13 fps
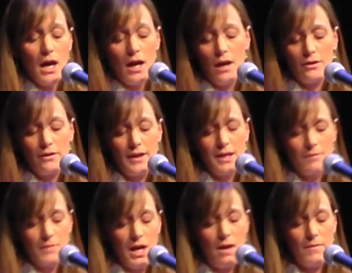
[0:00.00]
other than
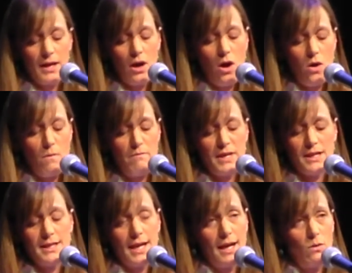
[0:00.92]
him coming home
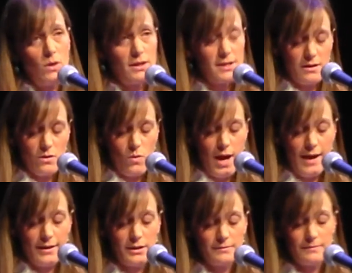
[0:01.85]
midday once in a
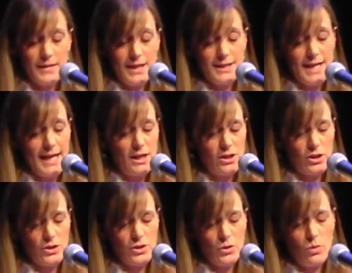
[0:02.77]
while and taking
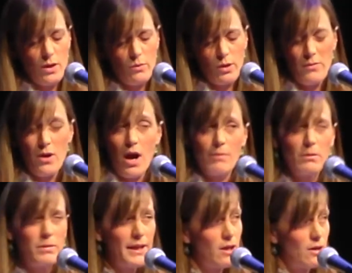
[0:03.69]
her to what were
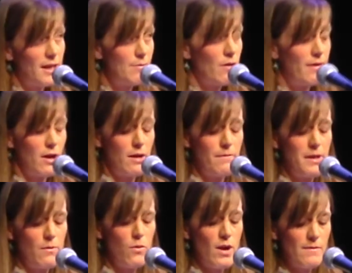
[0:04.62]
probably her
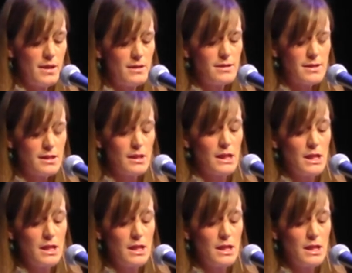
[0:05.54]
chemotherapy appointments.